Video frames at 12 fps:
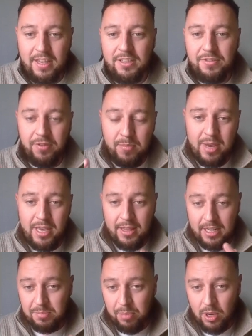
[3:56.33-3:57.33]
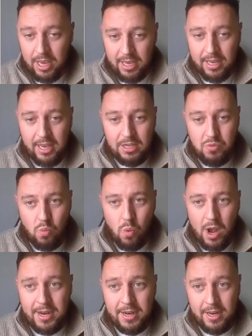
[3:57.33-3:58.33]
This, for me, this point here is
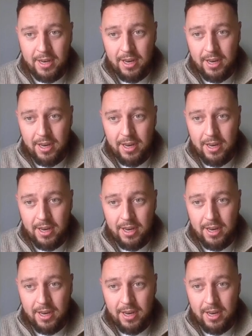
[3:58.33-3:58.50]
when